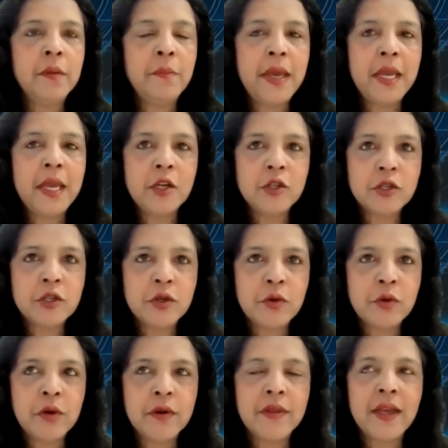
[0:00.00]
make
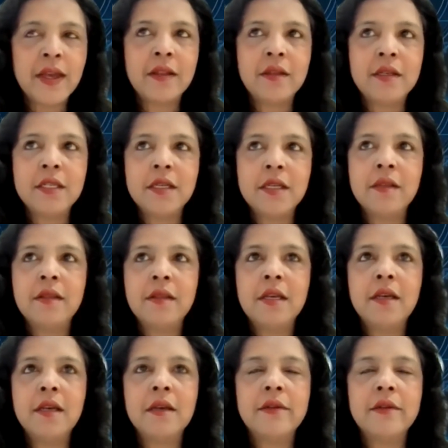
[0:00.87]
sure that
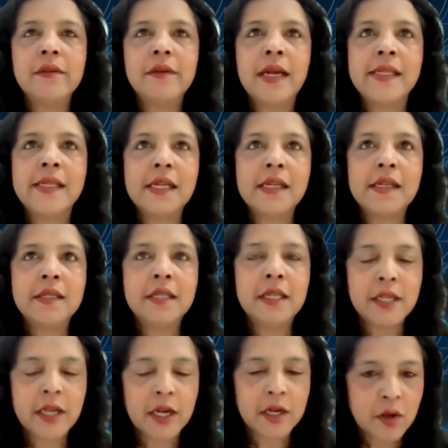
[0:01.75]

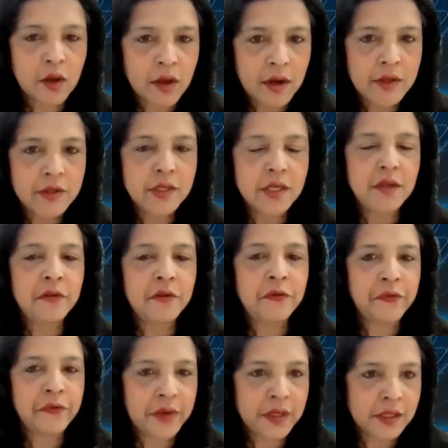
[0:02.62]
the technology
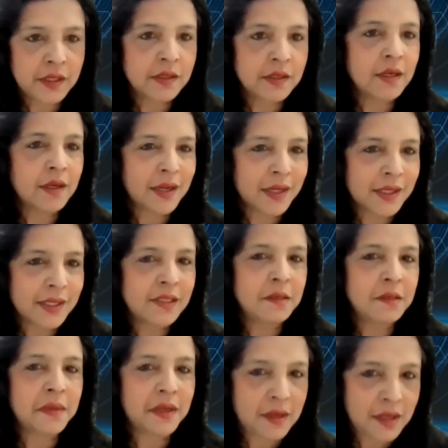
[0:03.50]
fits the
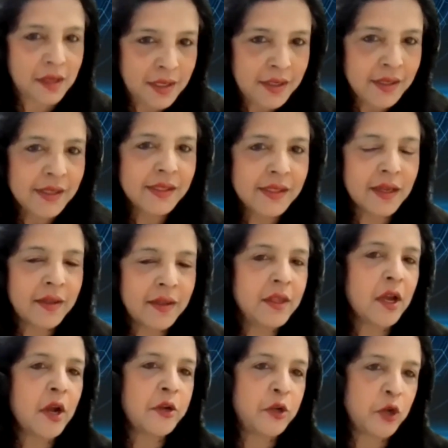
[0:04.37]
customer needs
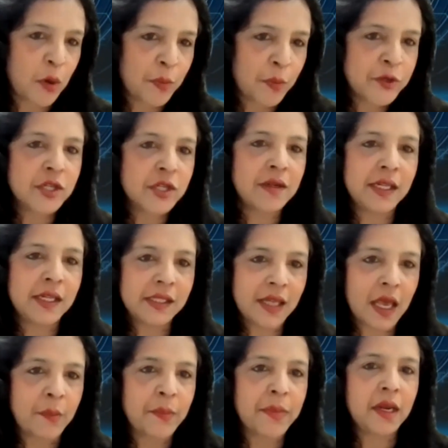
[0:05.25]
and the adoption
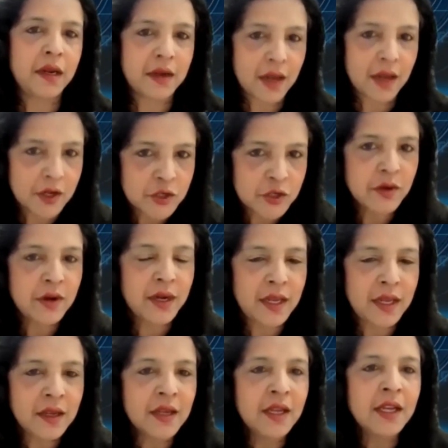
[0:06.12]
is happening
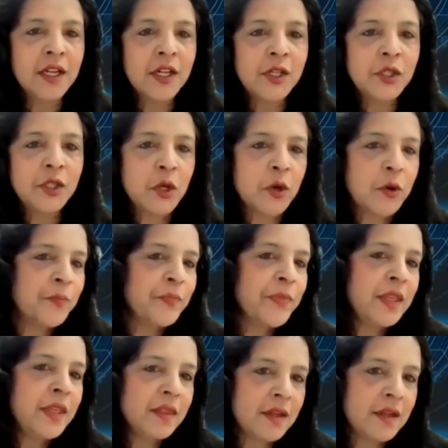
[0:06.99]
naturally.
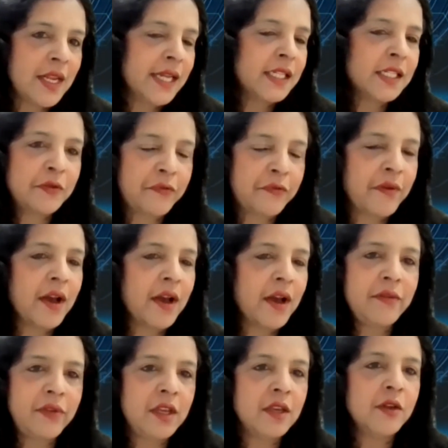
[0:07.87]
So in the next
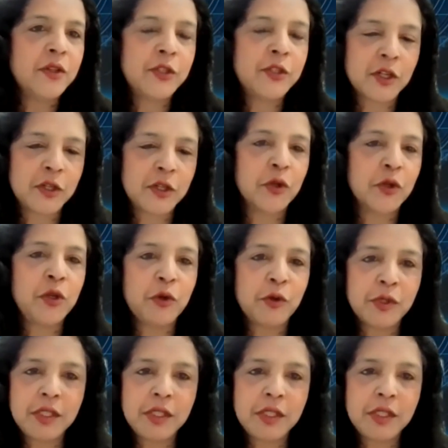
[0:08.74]
5 years or so, you